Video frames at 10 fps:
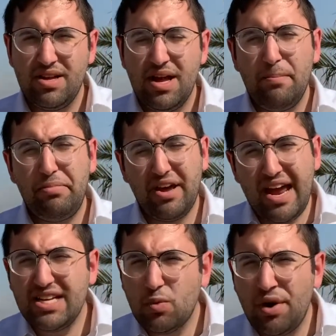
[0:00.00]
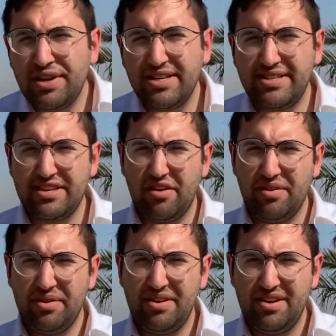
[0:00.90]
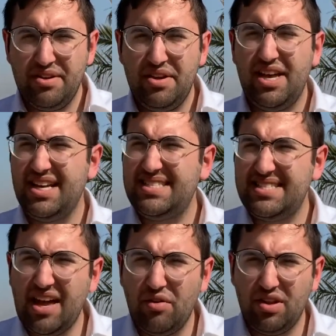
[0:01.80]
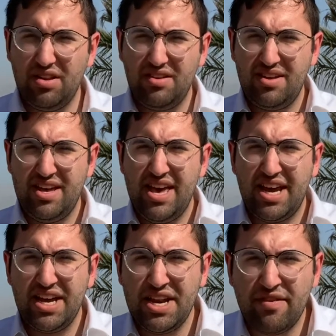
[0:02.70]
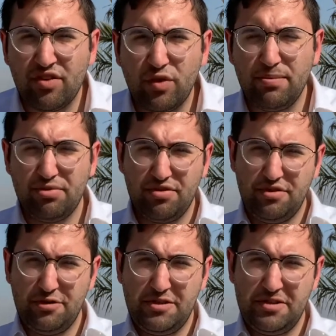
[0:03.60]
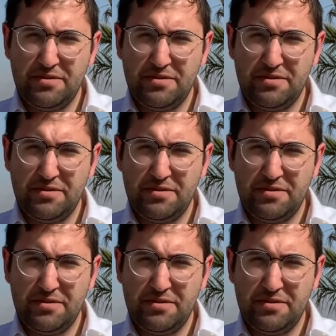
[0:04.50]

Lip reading: But it has one chisaron. It's sterile. It can never reproduce.